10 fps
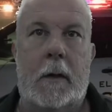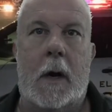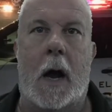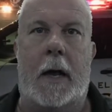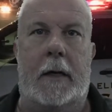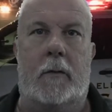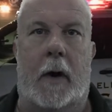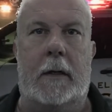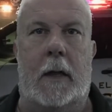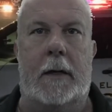Hi,
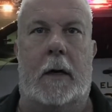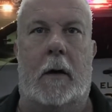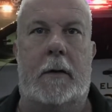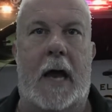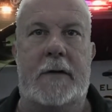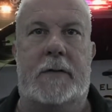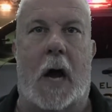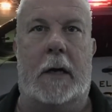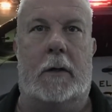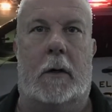Greg Glenn here, desk
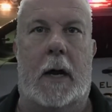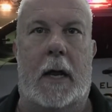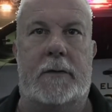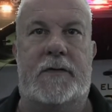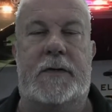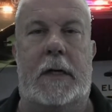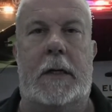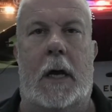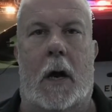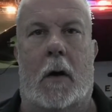doctor and
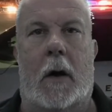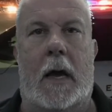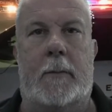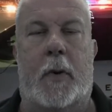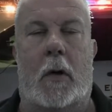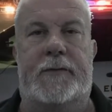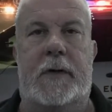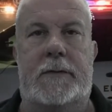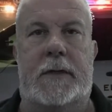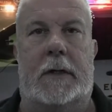CTO at Pulse
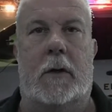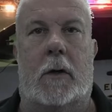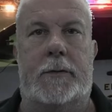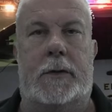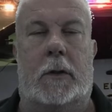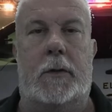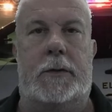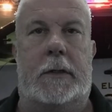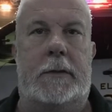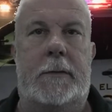Signal
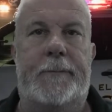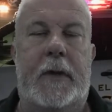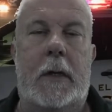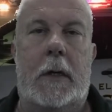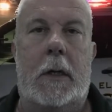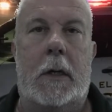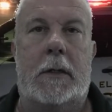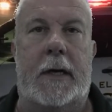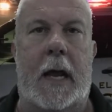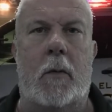Solutions.
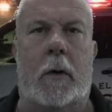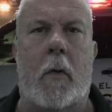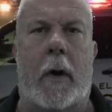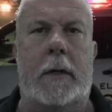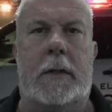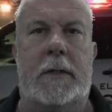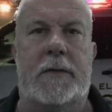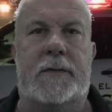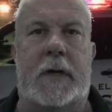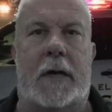Today we're going to
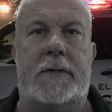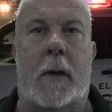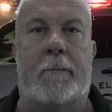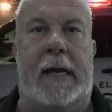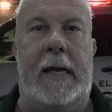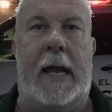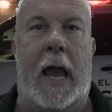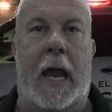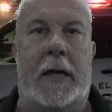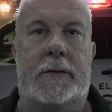discuss
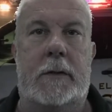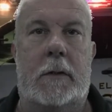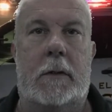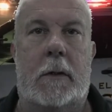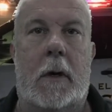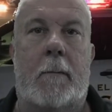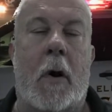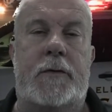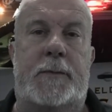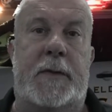BDAs,
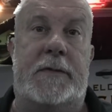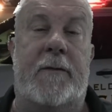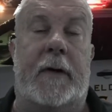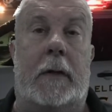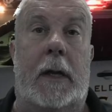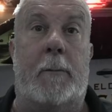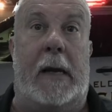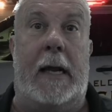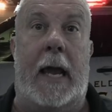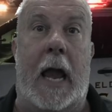most specifically
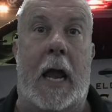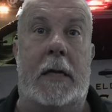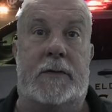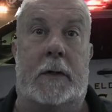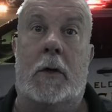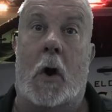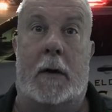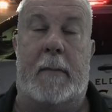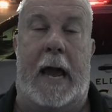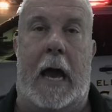BDAs gone
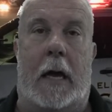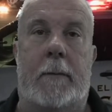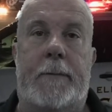bad.